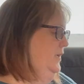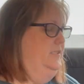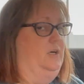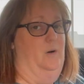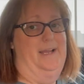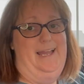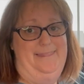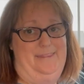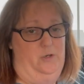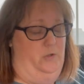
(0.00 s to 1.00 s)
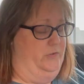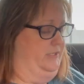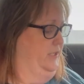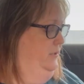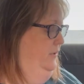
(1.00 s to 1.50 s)
So I got
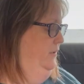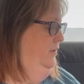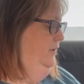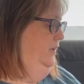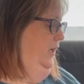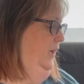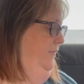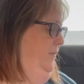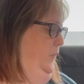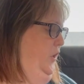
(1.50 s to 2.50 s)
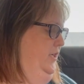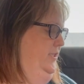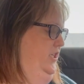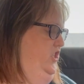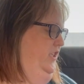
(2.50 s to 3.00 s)
those uh, from
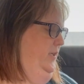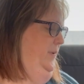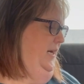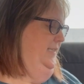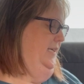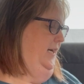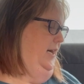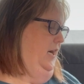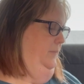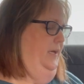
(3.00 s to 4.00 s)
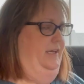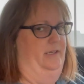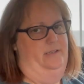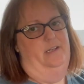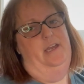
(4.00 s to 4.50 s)
crossstitchingsupplies.com
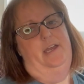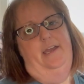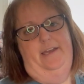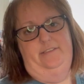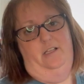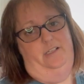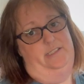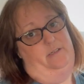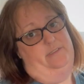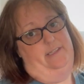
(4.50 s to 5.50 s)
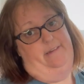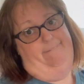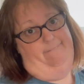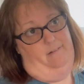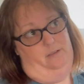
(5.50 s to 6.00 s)
and as long as I was
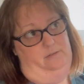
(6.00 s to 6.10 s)
there,